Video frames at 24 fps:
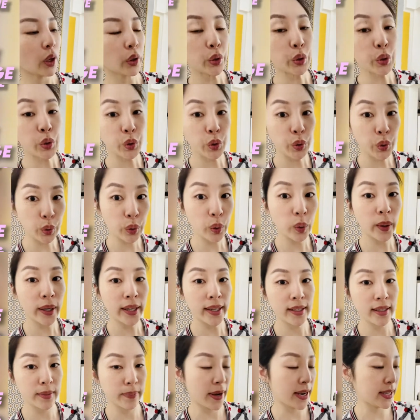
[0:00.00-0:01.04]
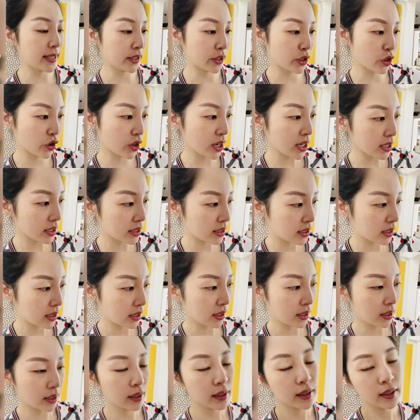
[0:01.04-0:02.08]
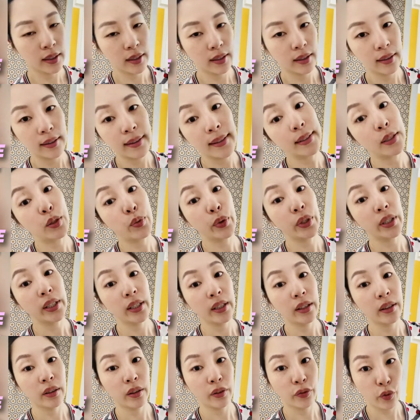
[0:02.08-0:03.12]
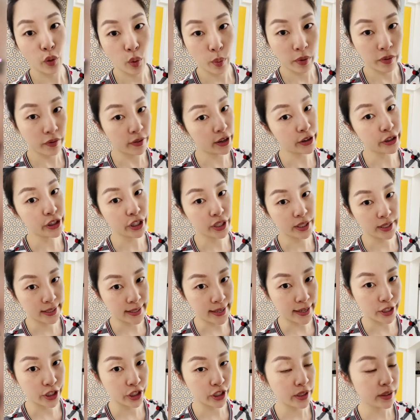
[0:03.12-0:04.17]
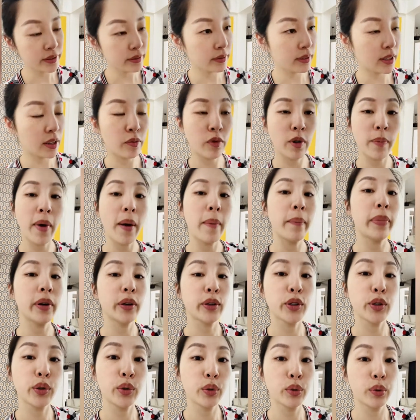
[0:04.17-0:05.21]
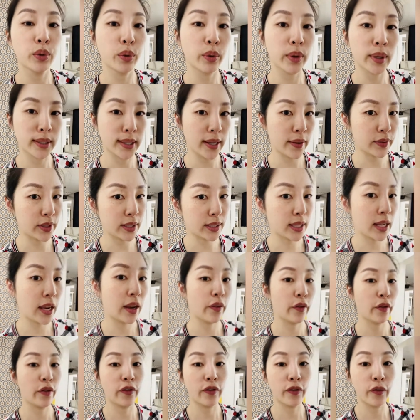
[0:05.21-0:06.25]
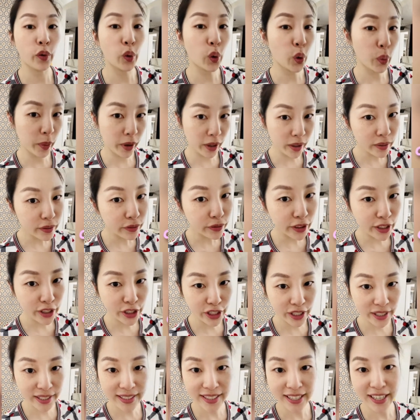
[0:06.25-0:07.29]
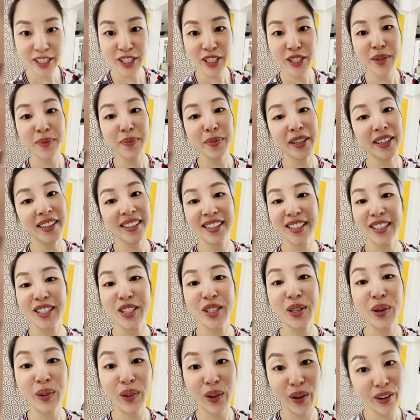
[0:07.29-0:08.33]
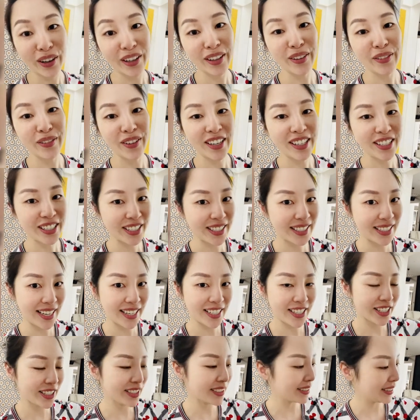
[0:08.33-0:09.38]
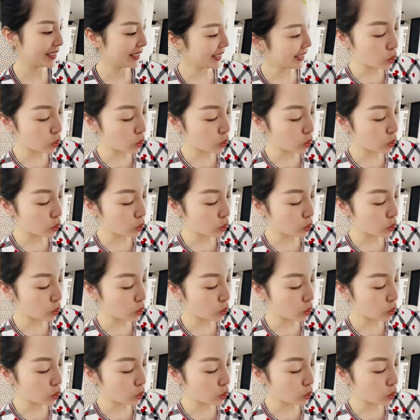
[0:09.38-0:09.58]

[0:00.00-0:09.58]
Xuhui is my district. That's really the former French concession. And remember, you always have to say former French concession because it's no longer the French concession.